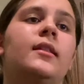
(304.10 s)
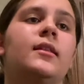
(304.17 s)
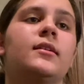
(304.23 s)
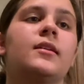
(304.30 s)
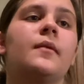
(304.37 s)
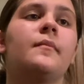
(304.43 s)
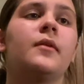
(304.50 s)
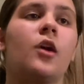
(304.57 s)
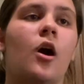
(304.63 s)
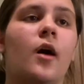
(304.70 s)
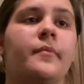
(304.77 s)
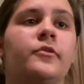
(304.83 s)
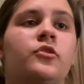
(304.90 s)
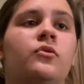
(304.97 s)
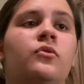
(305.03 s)
this can be
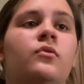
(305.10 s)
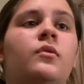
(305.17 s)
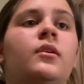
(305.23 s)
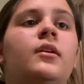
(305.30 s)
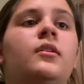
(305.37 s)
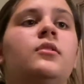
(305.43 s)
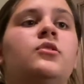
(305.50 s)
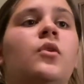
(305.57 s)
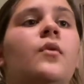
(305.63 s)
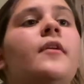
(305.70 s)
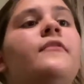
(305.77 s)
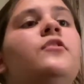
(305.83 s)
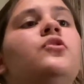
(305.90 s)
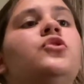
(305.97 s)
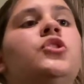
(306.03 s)
optional, so
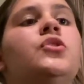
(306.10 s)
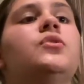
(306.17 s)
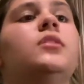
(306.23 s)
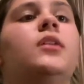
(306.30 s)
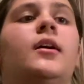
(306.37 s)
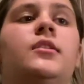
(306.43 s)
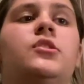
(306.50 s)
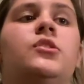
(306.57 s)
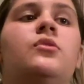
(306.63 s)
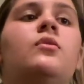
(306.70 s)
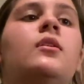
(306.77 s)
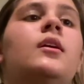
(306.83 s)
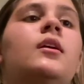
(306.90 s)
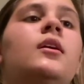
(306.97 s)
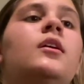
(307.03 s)
if you choose not to,
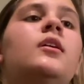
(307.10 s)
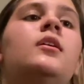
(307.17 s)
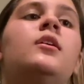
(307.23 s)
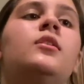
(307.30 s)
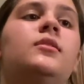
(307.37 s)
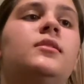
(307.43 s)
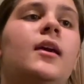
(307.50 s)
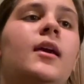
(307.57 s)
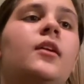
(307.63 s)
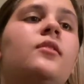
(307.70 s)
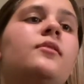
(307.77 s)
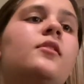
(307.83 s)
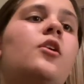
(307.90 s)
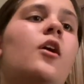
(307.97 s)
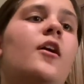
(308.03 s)
take
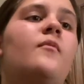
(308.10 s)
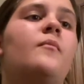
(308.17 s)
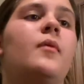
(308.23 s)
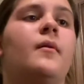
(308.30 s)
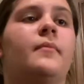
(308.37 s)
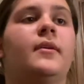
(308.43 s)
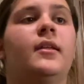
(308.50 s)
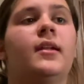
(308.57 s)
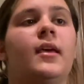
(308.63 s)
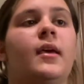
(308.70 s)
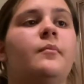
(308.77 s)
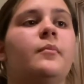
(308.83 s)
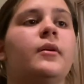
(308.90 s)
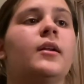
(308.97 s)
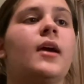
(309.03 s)
the carved pumpkin
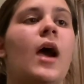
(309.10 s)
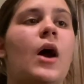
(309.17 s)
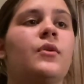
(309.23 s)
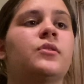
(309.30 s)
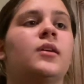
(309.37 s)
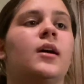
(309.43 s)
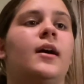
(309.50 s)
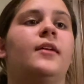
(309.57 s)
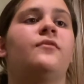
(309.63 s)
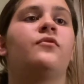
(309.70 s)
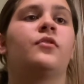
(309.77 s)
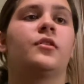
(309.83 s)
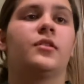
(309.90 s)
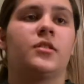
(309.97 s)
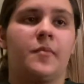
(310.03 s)
and put it outside
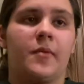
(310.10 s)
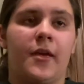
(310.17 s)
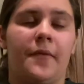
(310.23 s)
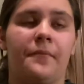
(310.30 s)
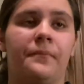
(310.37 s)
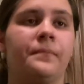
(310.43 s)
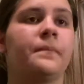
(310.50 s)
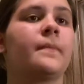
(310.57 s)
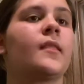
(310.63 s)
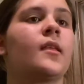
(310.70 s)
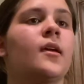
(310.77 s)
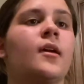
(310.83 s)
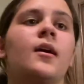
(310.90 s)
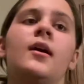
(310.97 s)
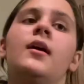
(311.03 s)
for display.
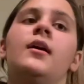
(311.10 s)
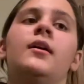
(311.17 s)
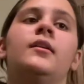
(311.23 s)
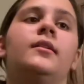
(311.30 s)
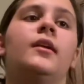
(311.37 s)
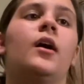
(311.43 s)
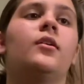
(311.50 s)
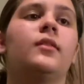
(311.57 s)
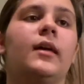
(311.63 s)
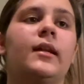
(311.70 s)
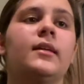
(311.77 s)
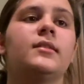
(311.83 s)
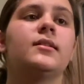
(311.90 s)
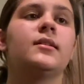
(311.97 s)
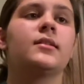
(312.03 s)
Now let
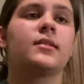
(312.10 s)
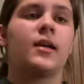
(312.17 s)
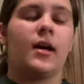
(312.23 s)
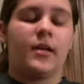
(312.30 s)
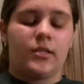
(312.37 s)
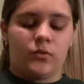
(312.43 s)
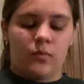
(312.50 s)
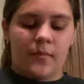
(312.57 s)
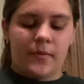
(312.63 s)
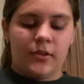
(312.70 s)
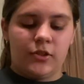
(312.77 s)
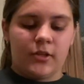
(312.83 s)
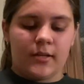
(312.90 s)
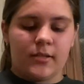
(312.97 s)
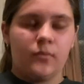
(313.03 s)
us discuss what we
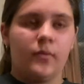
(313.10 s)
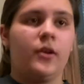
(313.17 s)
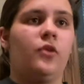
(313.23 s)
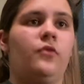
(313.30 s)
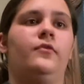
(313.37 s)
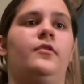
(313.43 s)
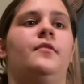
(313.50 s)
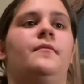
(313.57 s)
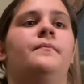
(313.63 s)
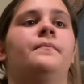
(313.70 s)
just went over.